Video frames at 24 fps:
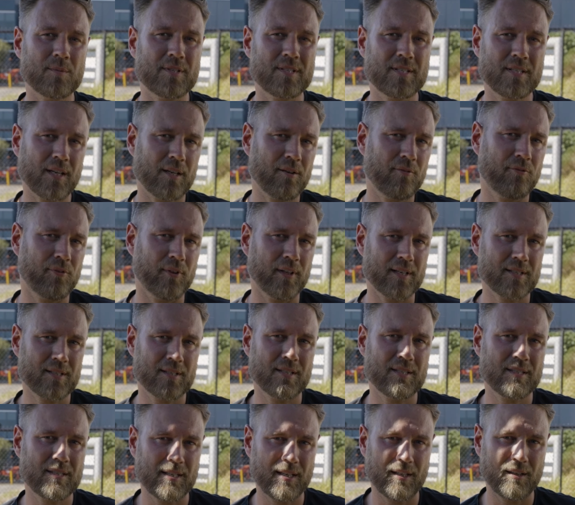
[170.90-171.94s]
Sikaflex to
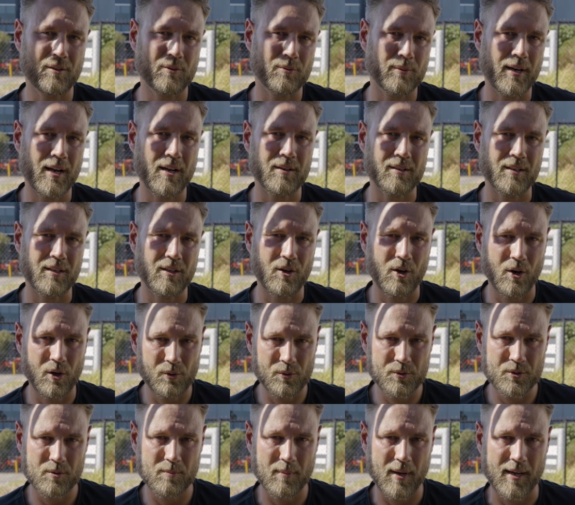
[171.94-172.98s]
seal around any
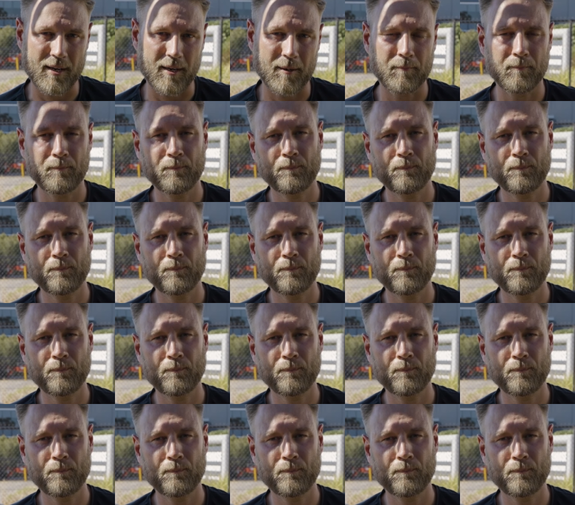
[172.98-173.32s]
holes you make.